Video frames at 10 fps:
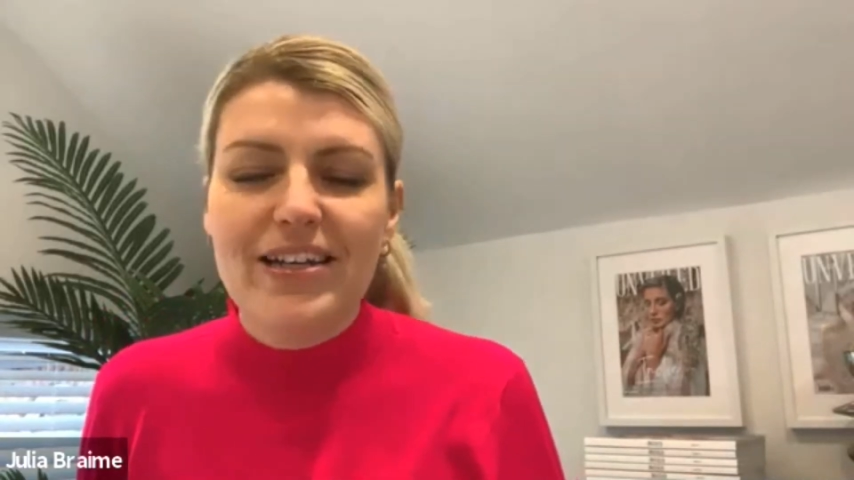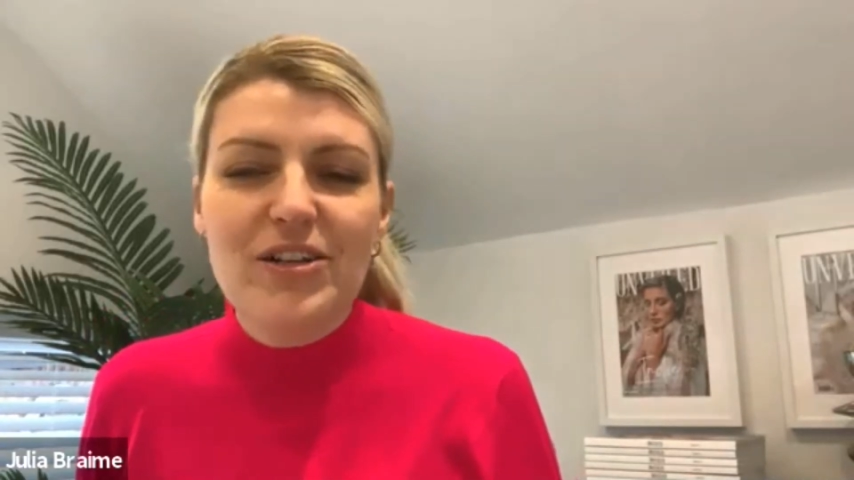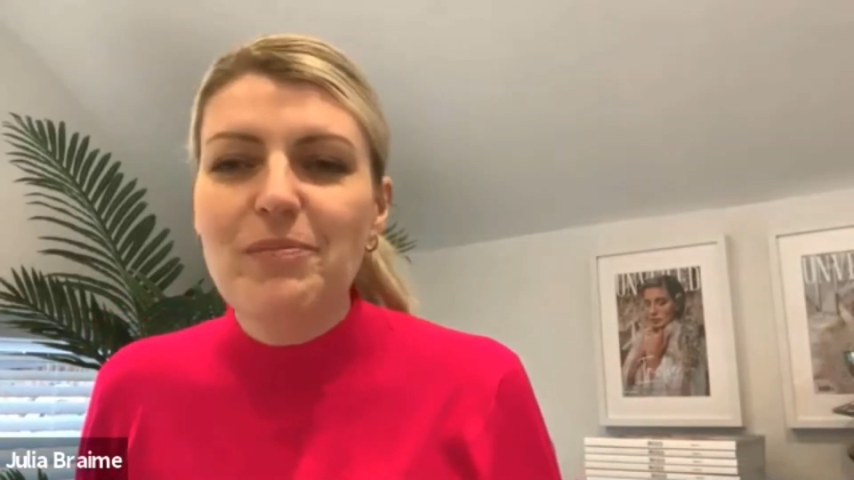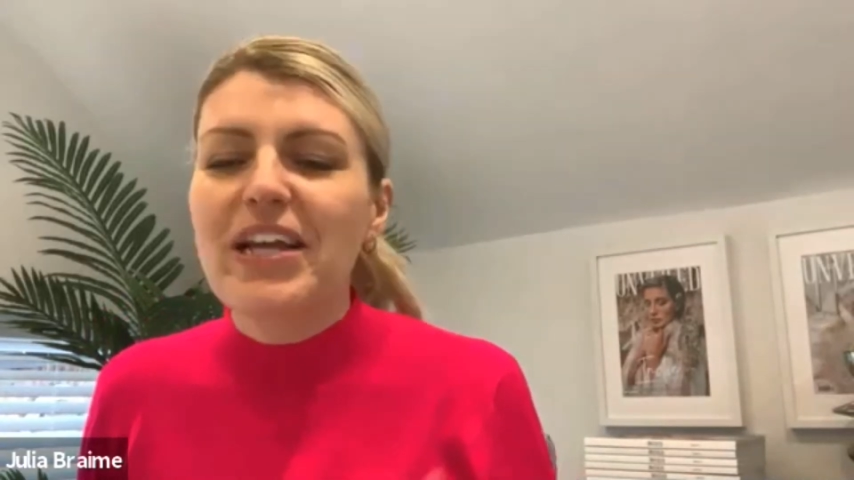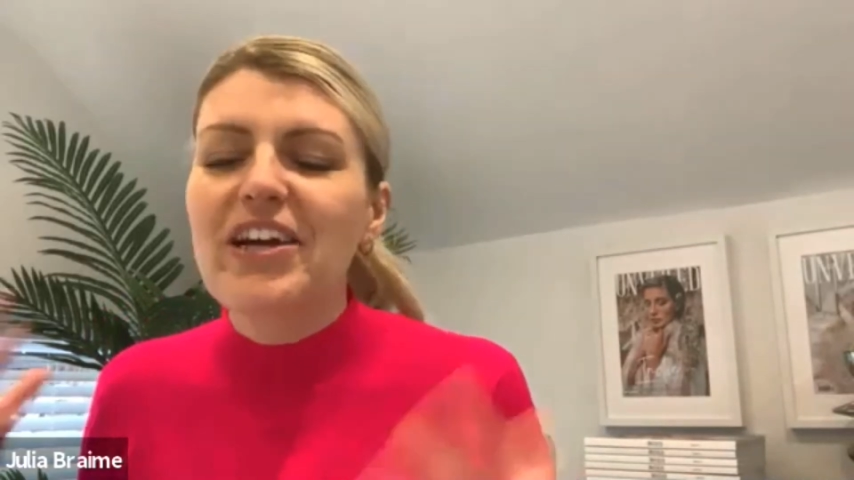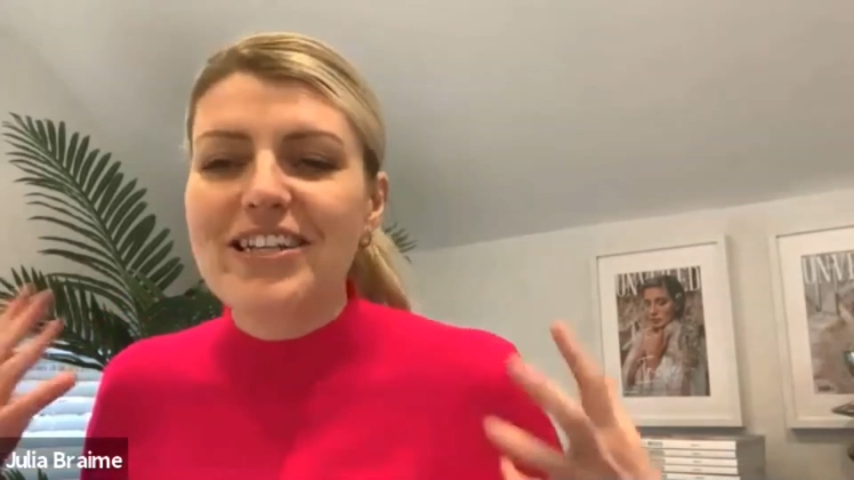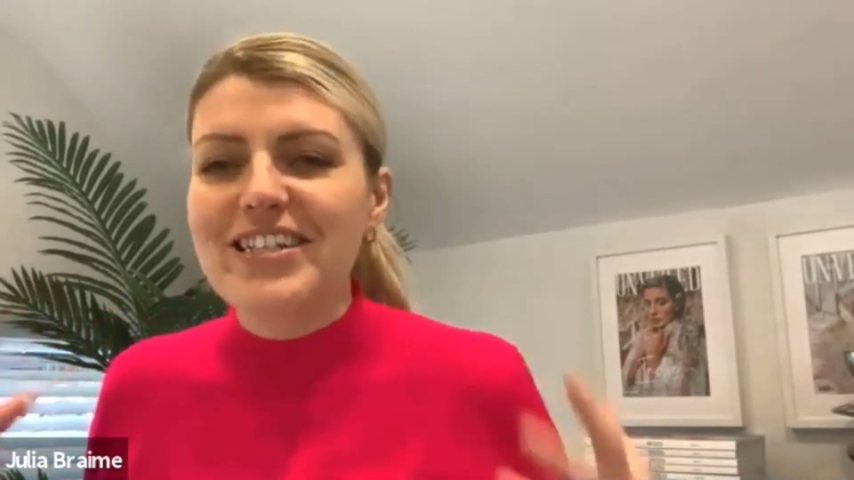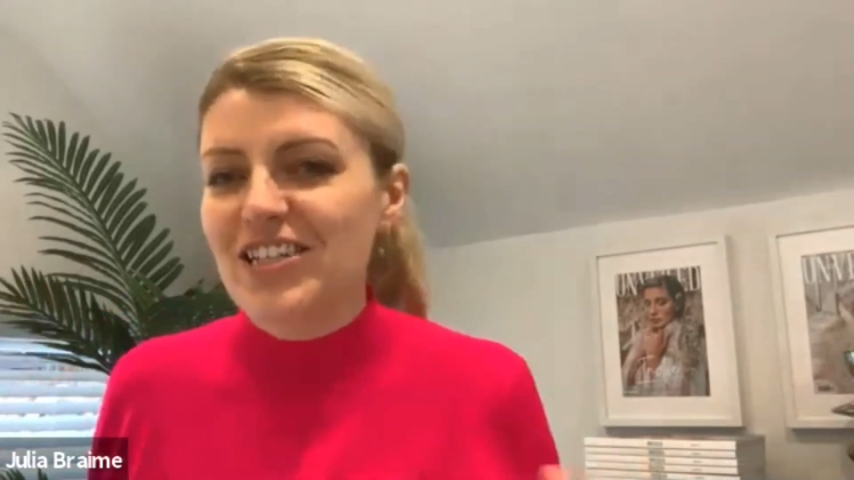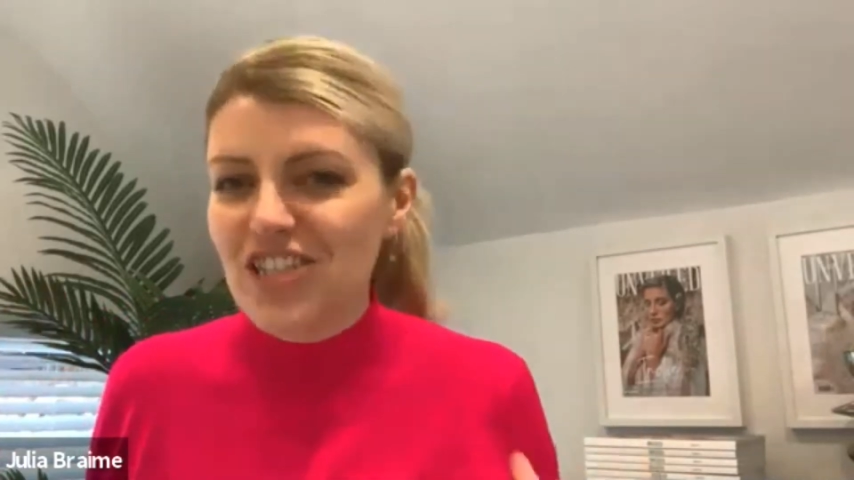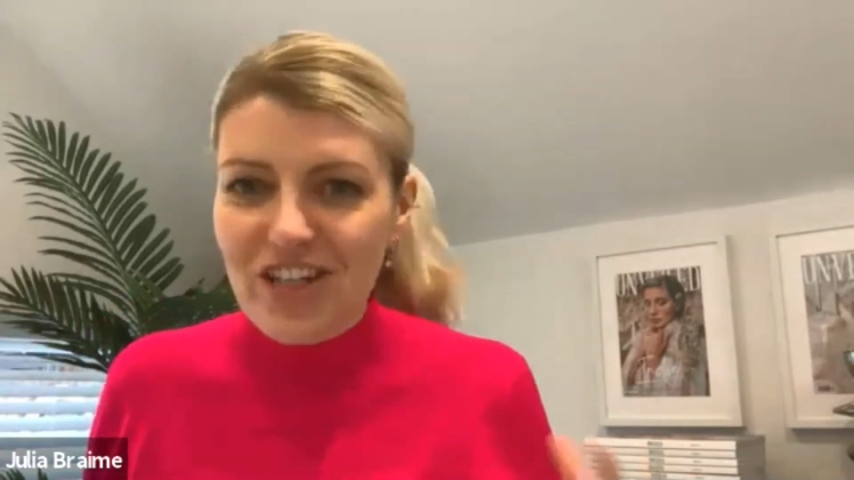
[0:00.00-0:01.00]
I don't mean
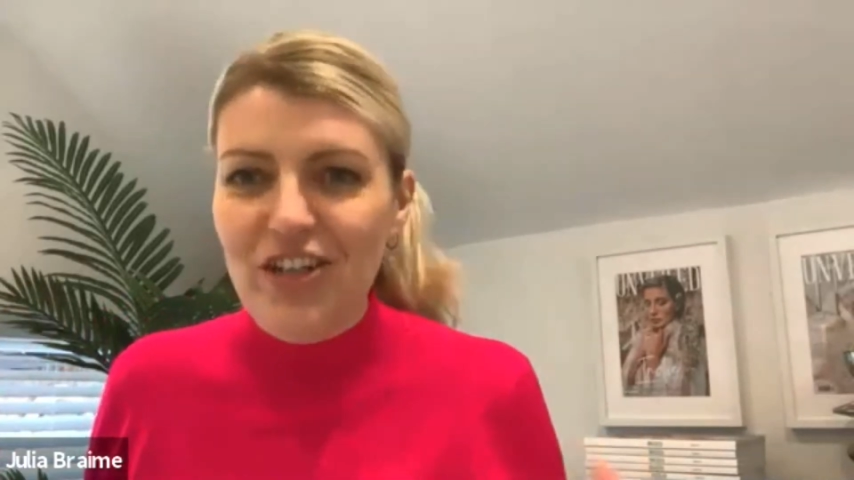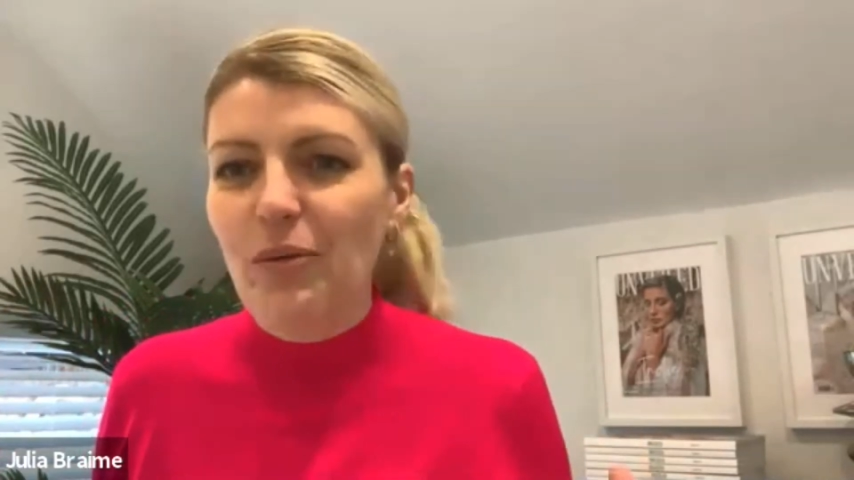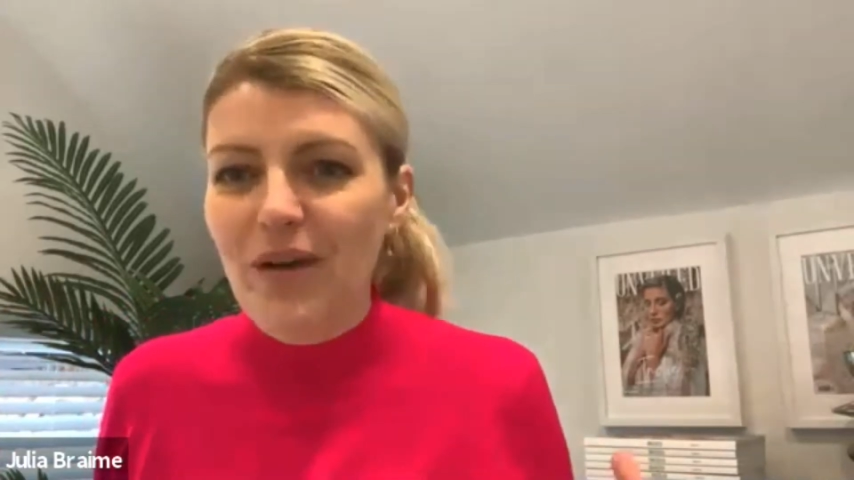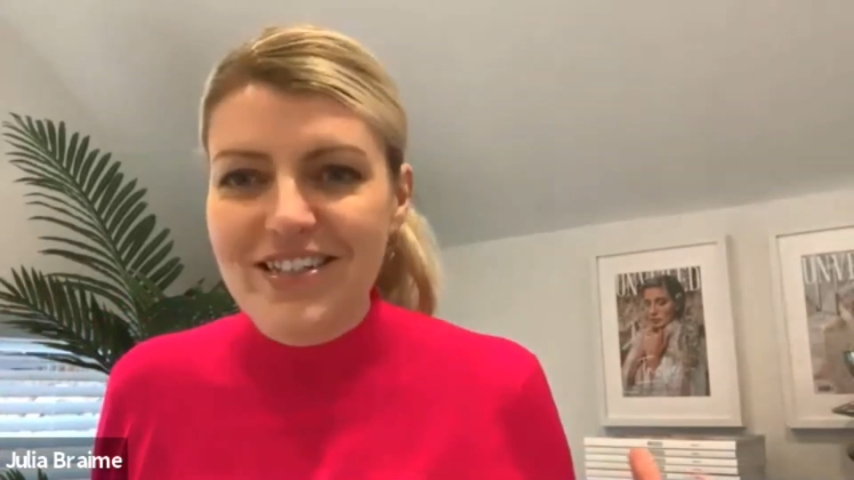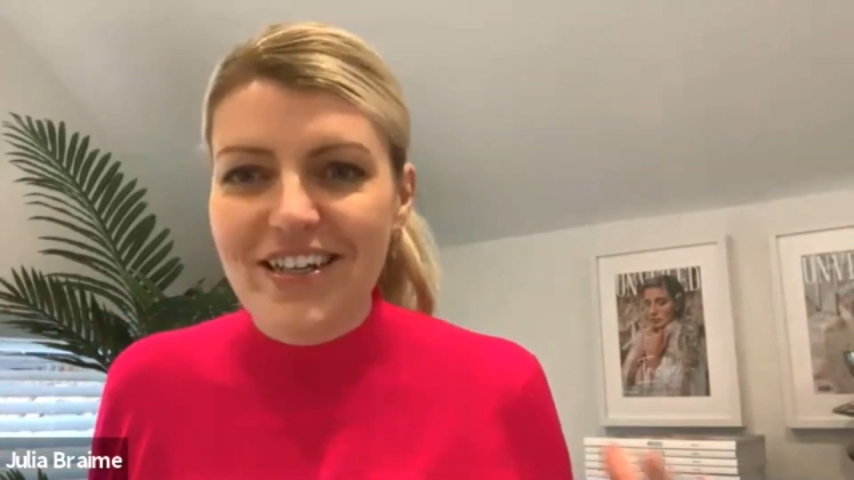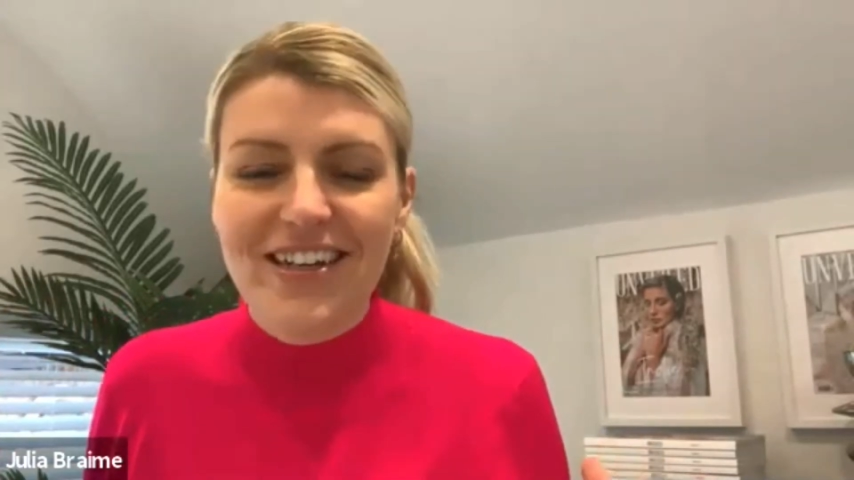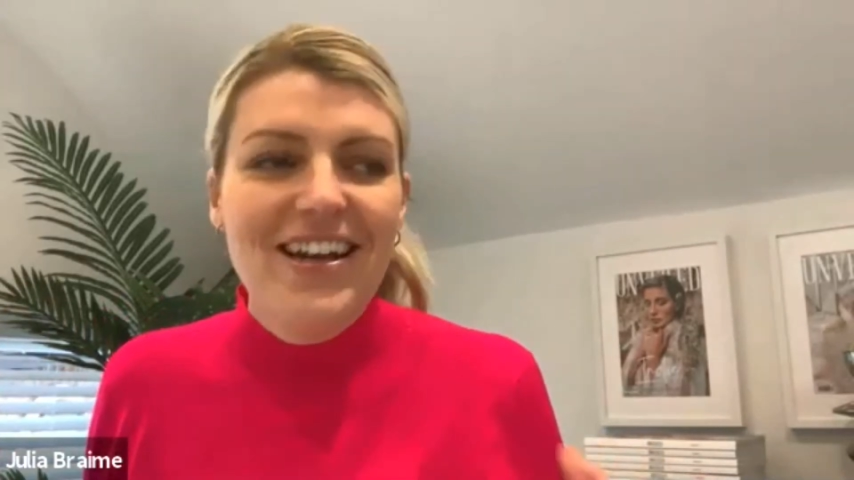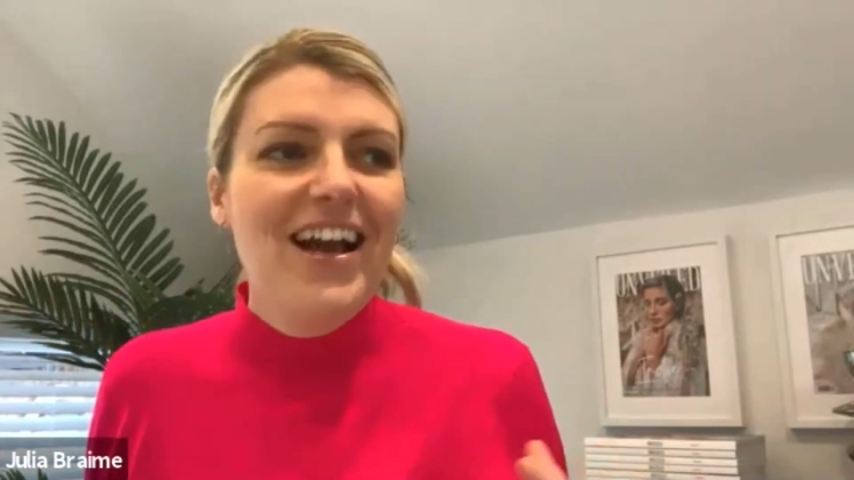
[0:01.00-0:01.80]
Kardashian your wedding.